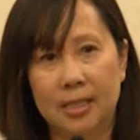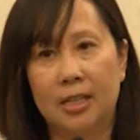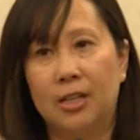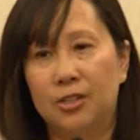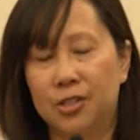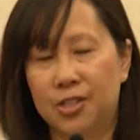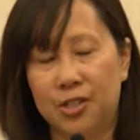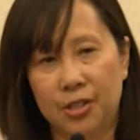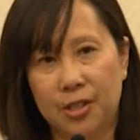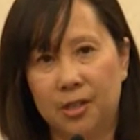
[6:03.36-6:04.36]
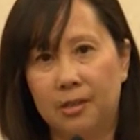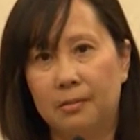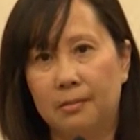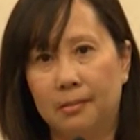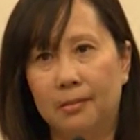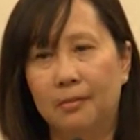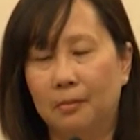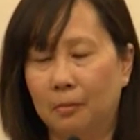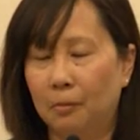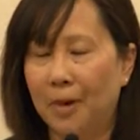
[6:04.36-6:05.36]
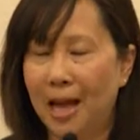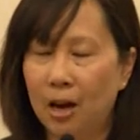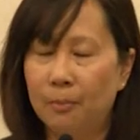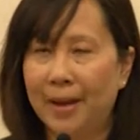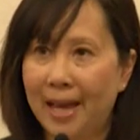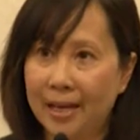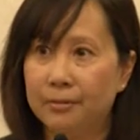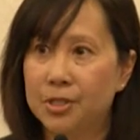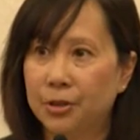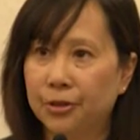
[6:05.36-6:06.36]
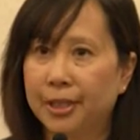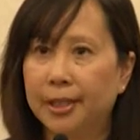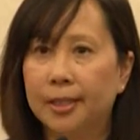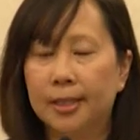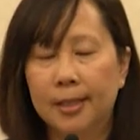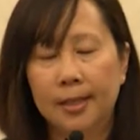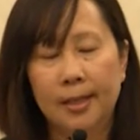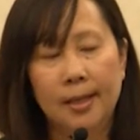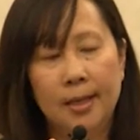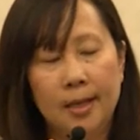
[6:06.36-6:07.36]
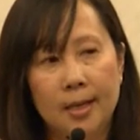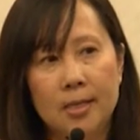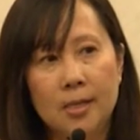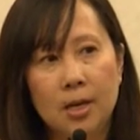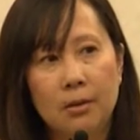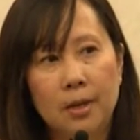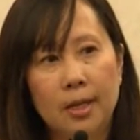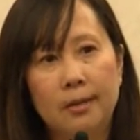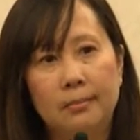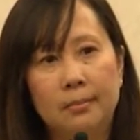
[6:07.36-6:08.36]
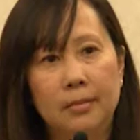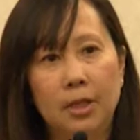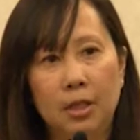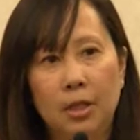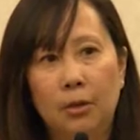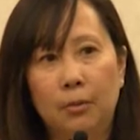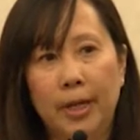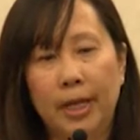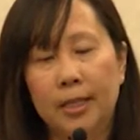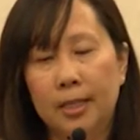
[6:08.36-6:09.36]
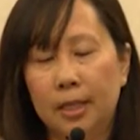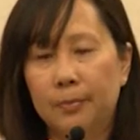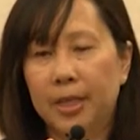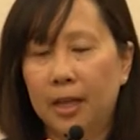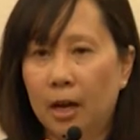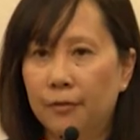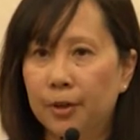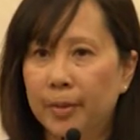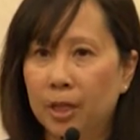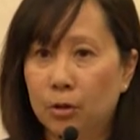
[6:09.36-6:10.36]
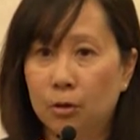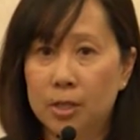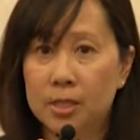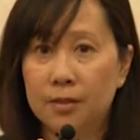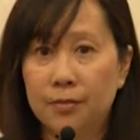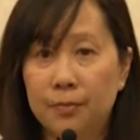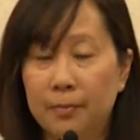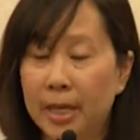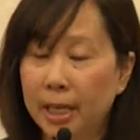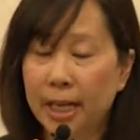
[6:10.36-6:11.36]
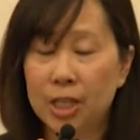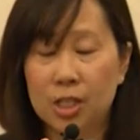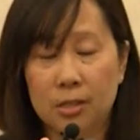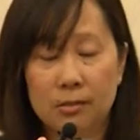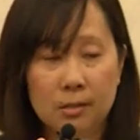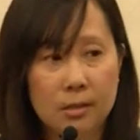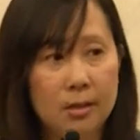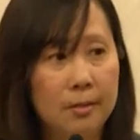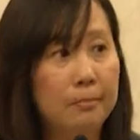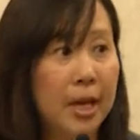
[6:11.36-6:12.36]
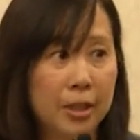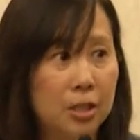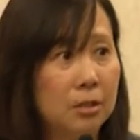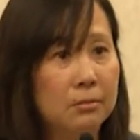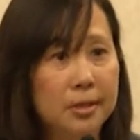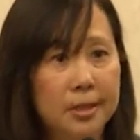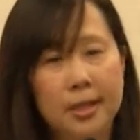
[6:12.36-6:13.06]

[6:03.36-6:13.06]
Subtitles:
and understood how bad I was hurting. So, we ended up, he offered me a course of medication, methadone,